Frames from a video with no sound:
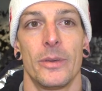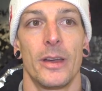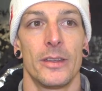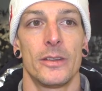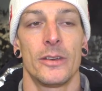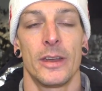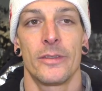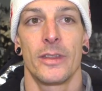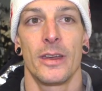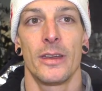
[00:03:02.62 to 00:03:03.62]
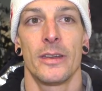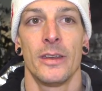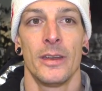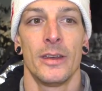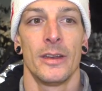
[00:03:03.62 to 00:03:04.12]
you don't have the
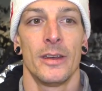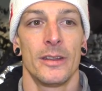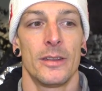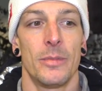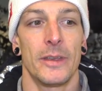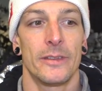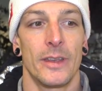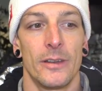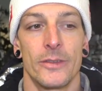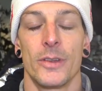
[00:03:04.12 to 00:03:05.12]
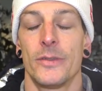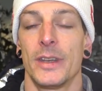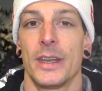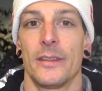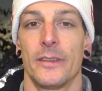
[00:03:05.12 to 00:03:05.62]
best
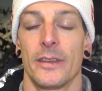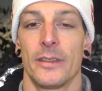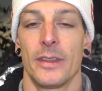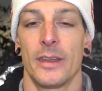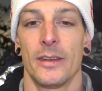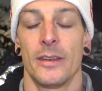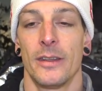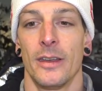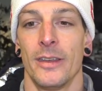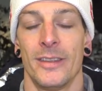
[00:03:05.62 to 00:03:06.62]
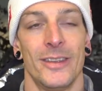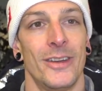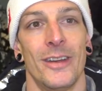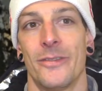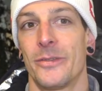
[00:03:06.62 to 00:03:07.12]
self-confidence, and then you
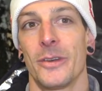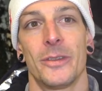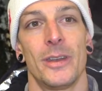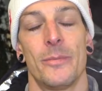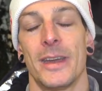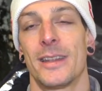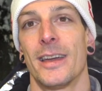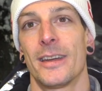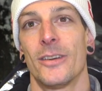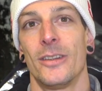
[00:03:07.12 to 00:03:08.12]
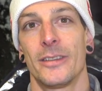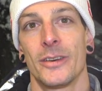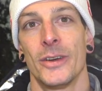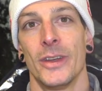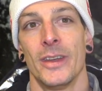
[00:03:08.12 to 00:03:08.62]
have totally bad luck
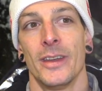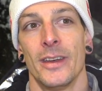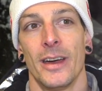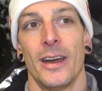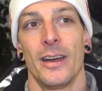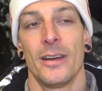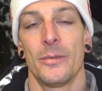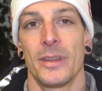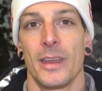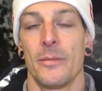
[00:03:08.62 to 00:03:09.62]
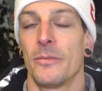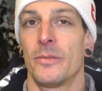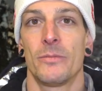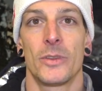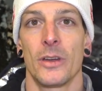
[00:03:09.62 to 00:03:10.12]
also. But I'm
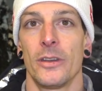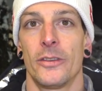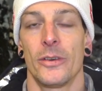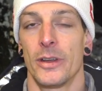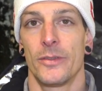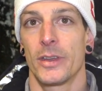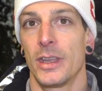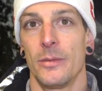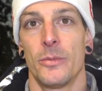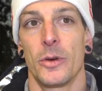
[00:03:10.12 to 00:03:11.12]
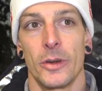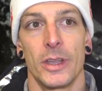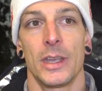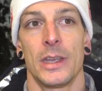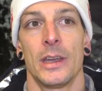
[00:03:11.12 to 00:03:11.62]
totally sure if you keep
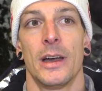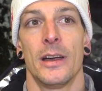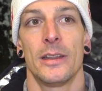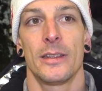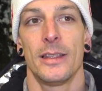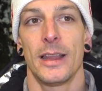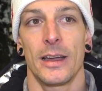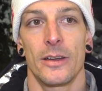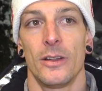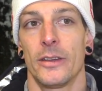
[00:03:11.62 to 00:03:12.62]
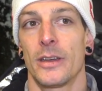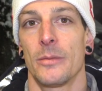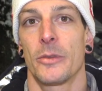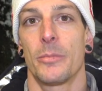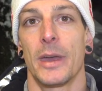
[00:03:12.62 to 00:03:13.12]
working, luck also
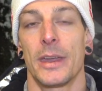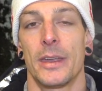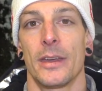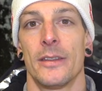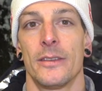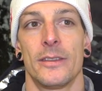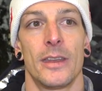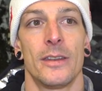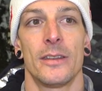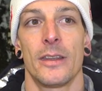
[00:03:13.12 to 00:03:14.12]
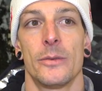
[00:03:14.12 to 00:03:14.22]
comes back, and then